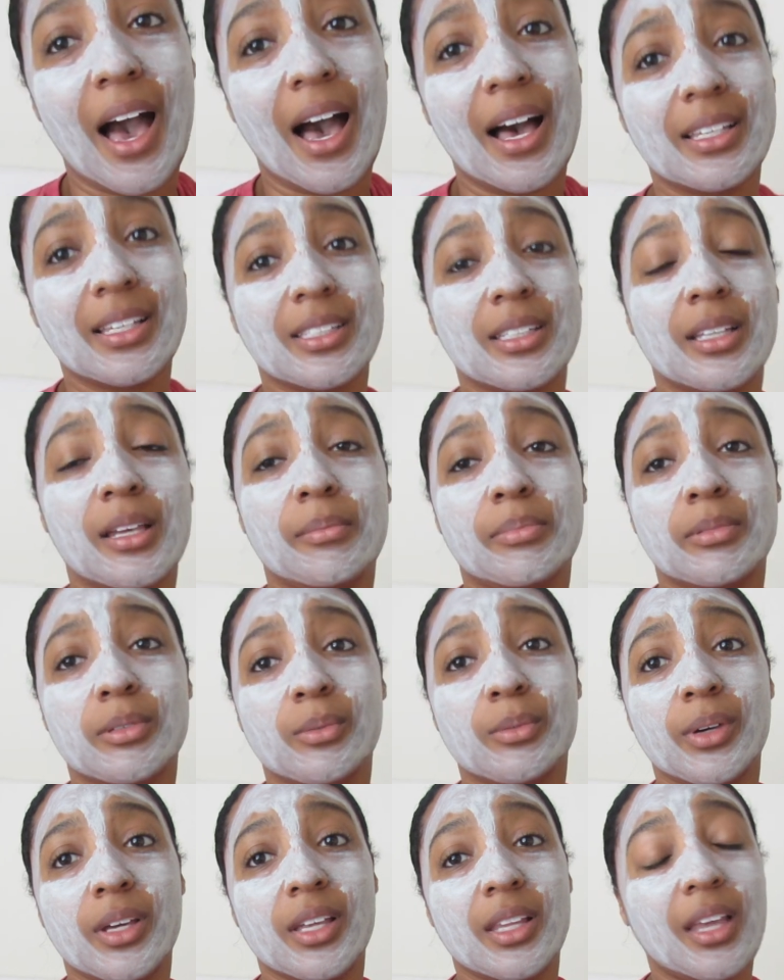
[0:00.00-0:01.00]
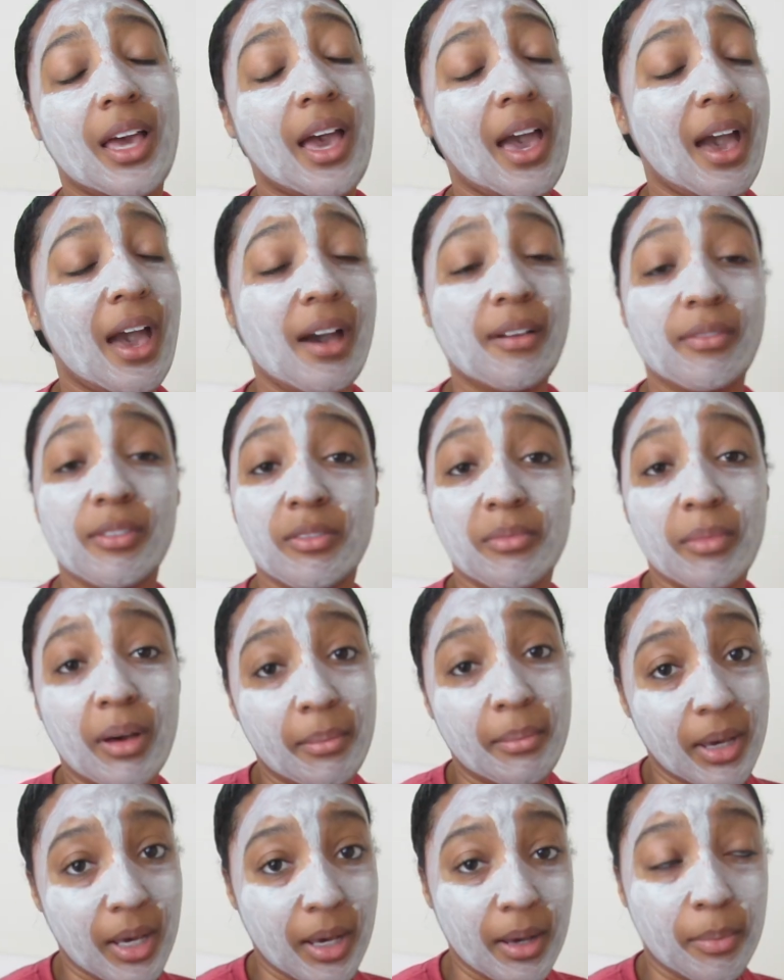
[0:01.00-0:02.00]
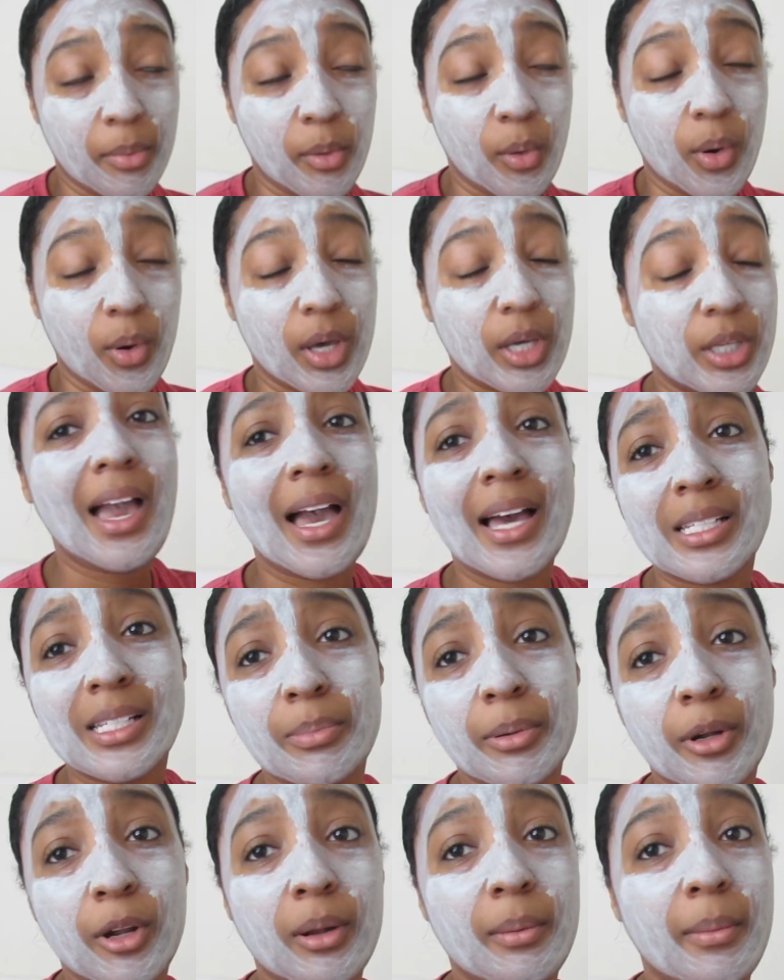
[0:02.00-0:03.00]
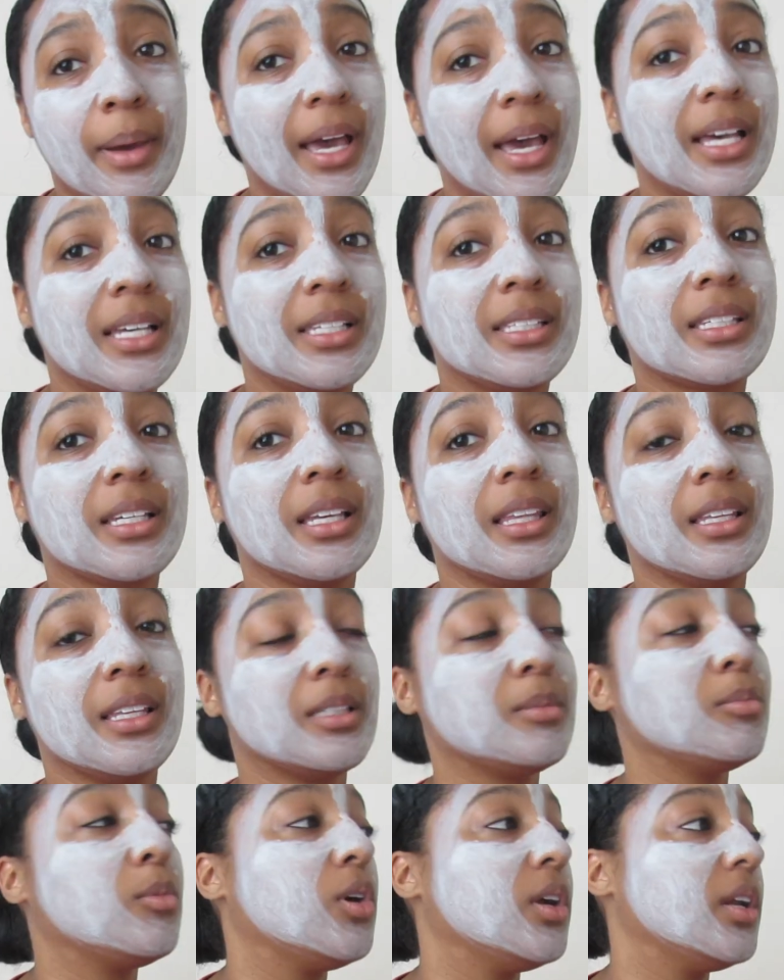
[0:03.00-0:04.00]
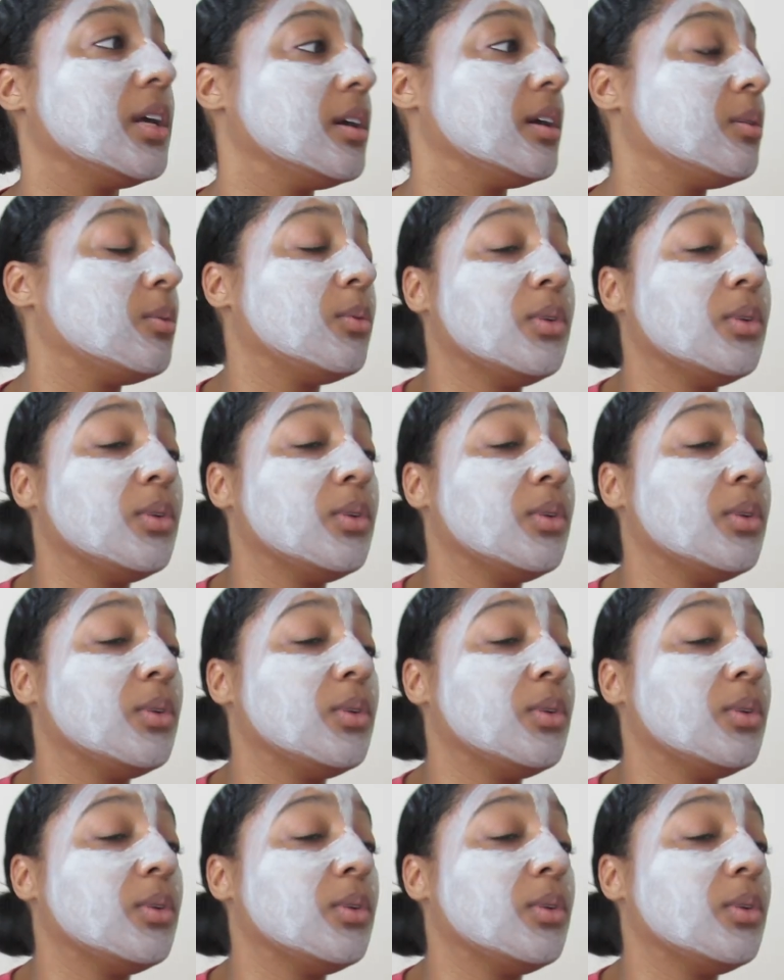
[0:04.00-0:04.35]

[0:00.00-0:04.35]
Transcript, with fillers: I slept with half of my makeup on. I had to put on a mask this morning.